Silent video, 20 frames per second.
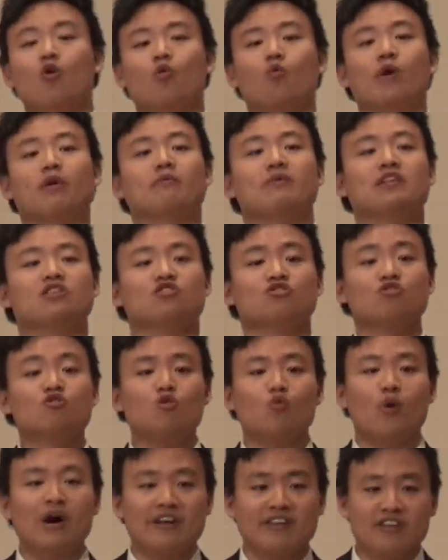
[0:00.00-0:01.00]
When we do
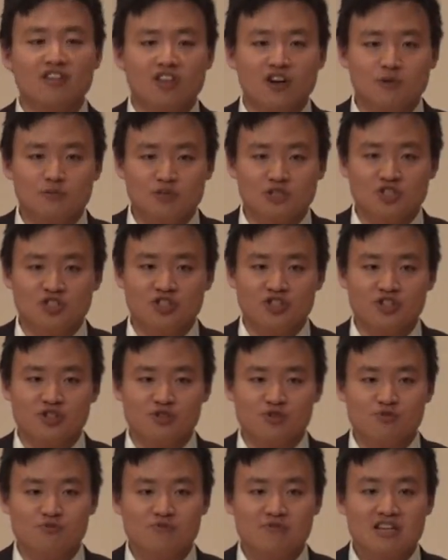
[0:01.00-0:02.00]
what we love to do,
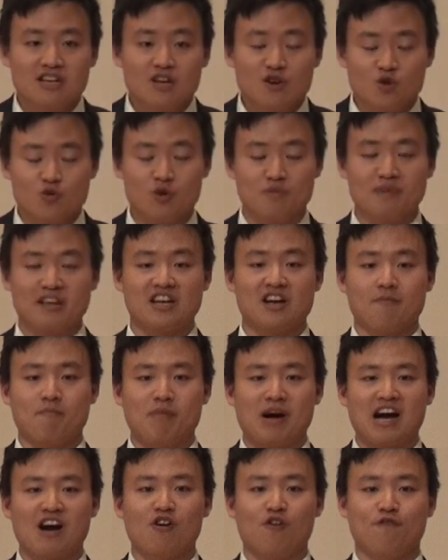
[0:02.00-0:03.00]
we become
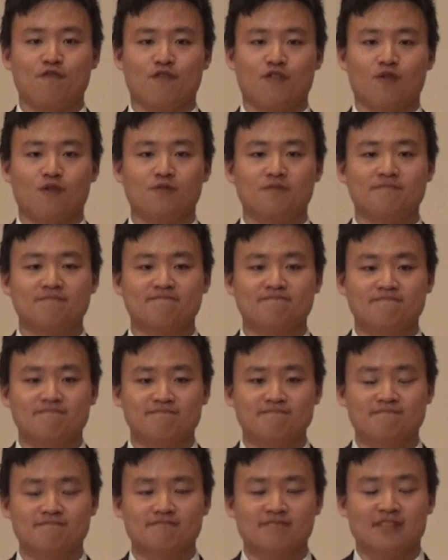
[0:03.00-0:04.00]
powerful.
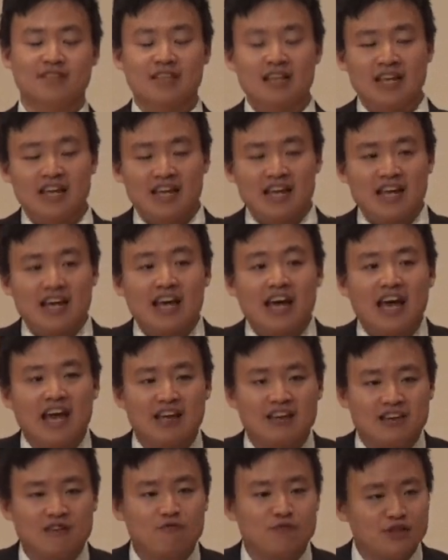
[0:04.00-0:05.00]

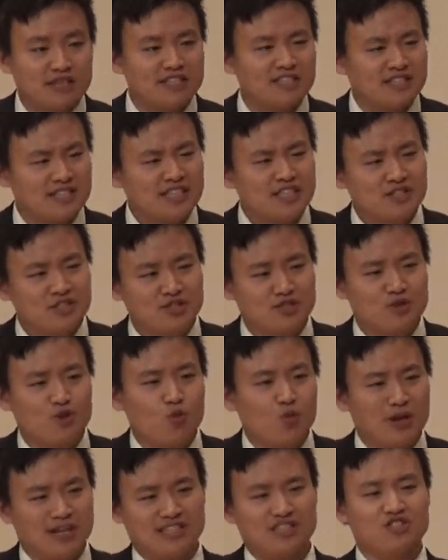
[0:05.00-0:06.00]
And if we stick to
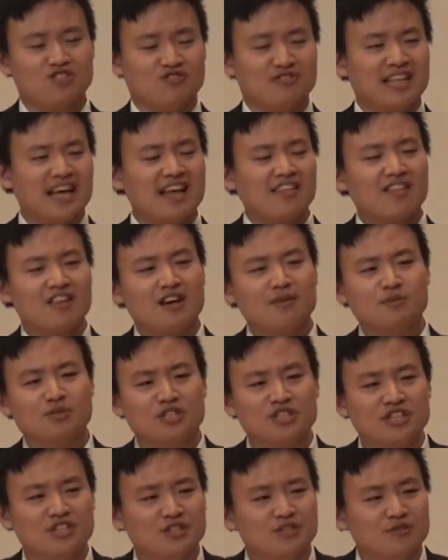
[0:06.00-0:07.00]
what we do not love
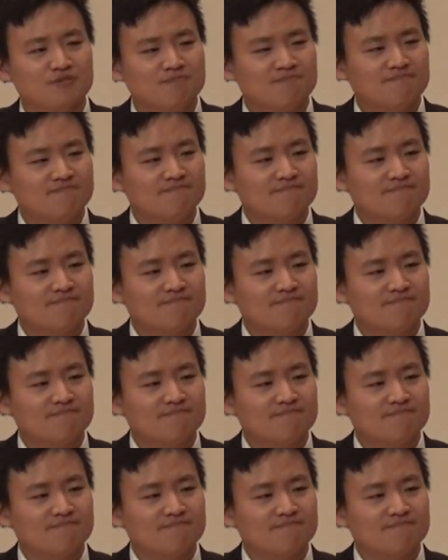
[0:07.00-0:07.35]
to do,